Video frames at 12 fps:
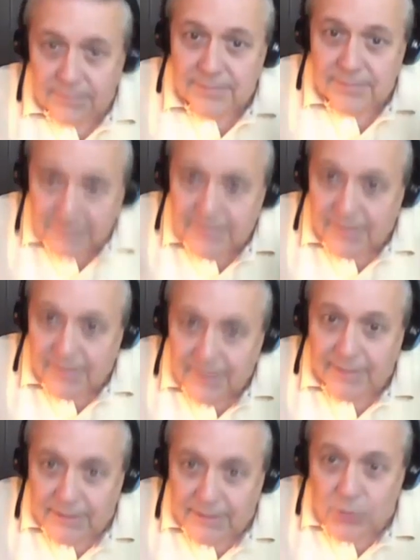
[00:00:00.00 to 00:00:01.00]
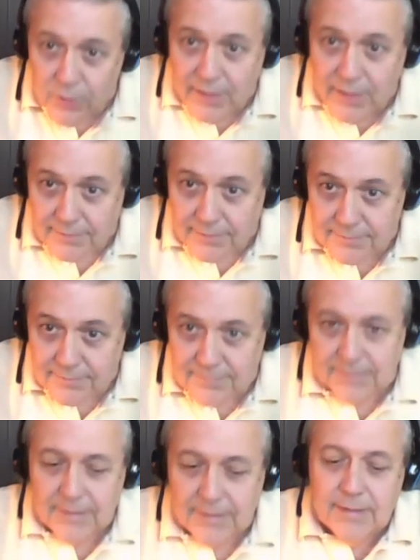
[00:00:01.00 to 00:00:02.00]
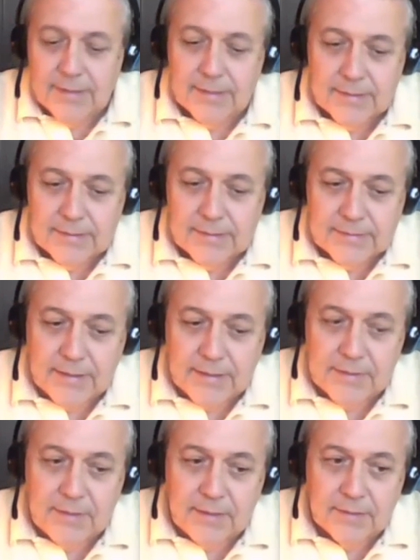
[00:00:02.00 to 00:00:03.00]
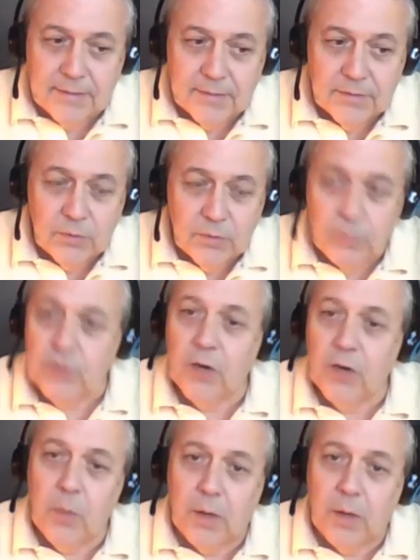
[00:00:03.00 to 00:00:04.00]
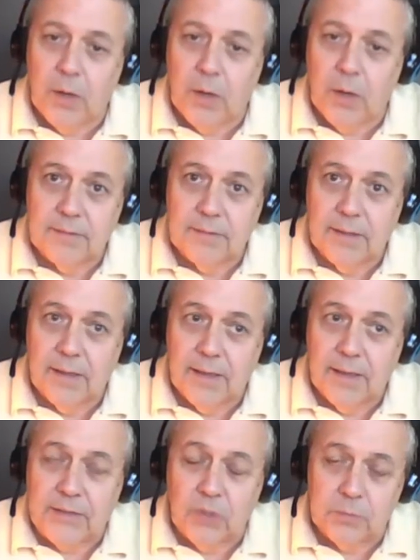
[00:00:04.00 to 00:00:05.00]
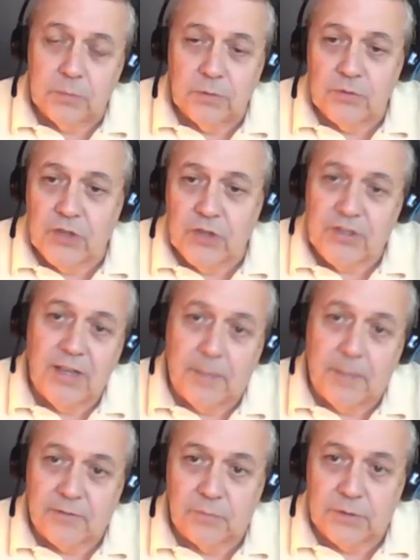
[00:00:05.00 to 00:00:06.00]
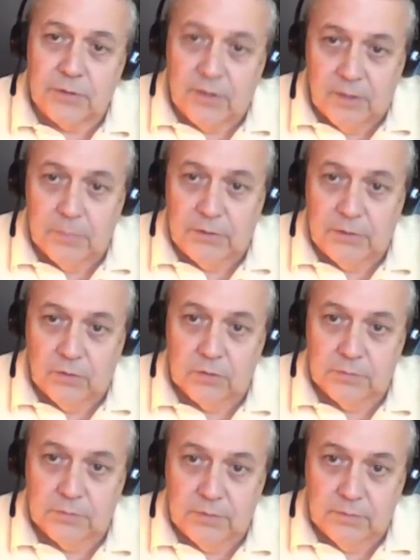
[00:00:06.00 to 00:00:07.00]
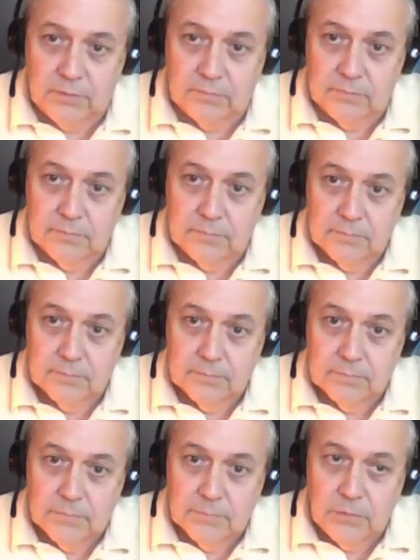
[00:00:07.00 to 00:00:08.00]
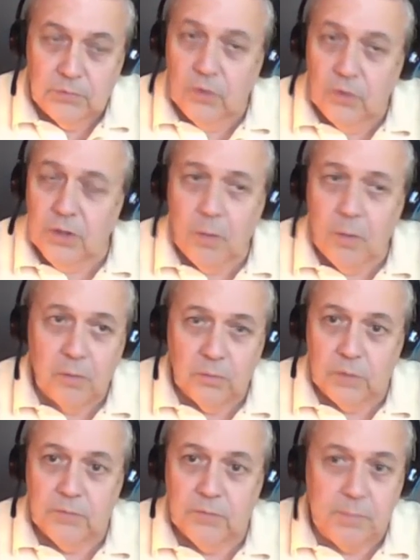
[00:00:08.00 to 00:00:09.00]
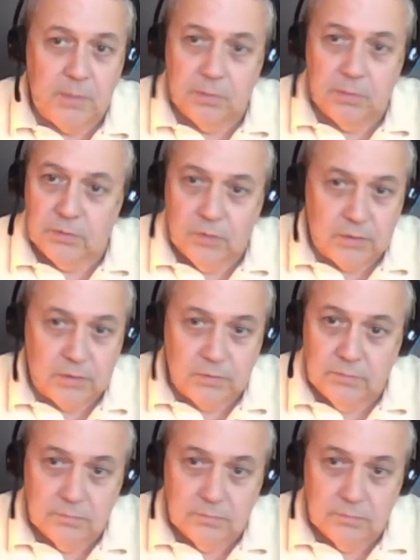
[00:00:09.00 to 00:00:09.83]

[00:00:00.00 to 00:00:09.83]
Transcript: You got to get you together. Second thing, when you go out, I told them to do just the opposite of what their company told them to do. Don't go out and look for people to talk to.